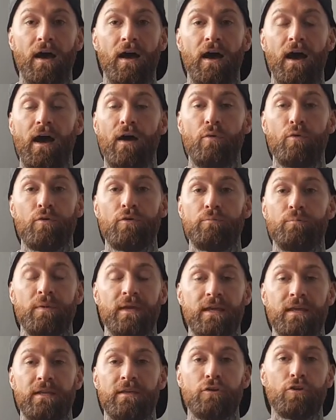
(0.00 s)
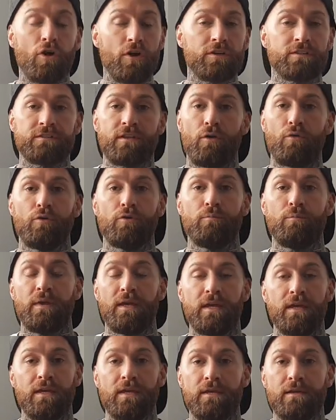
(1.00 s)
I would be lost. I would
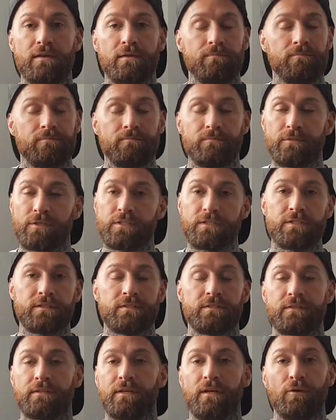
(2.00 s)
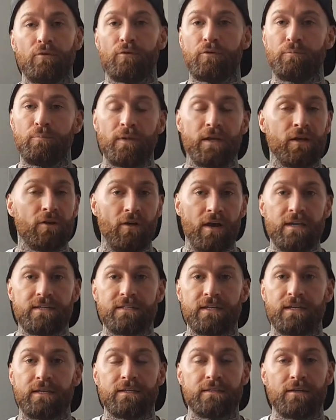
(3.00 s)
be just, it would be
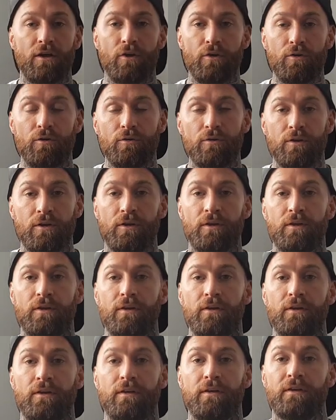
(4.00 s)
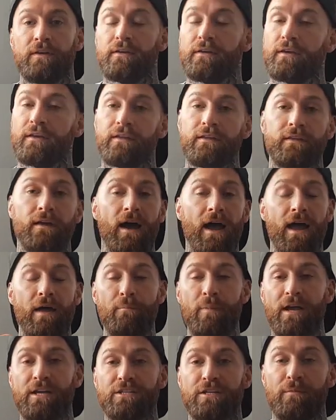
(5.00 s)
crazy. So I am
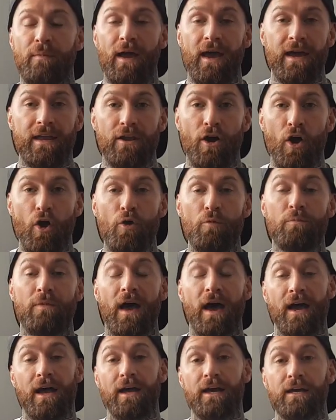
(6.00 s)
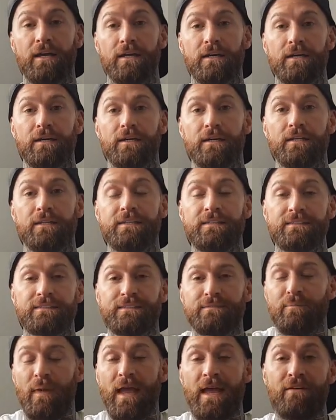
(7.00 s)
passionate about it, and I hope that
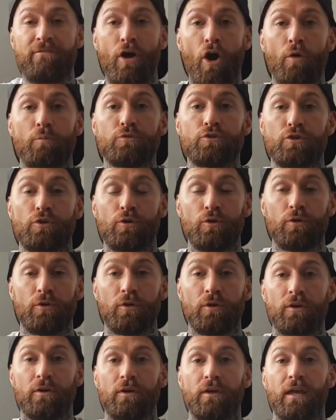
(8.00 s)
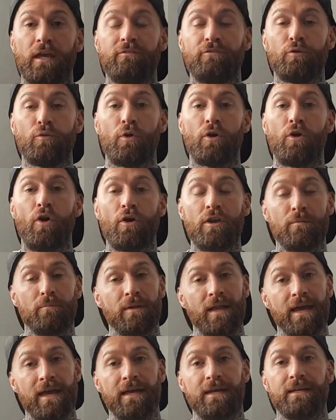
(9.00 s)
this may have helped you if you were
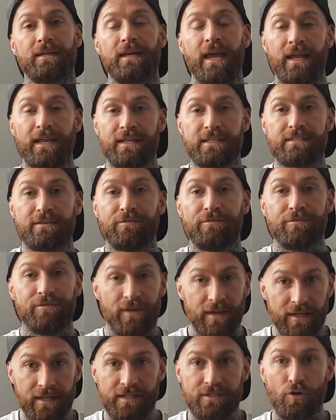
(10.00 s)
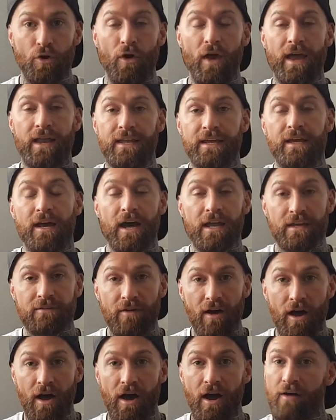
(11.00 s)
contemplating getting into fitness or any kind of
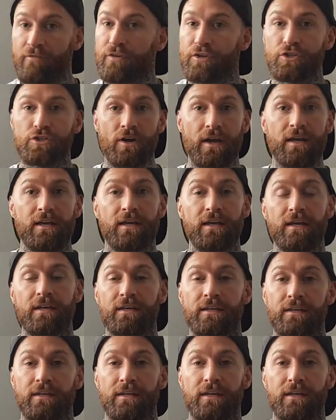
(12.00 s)
other training.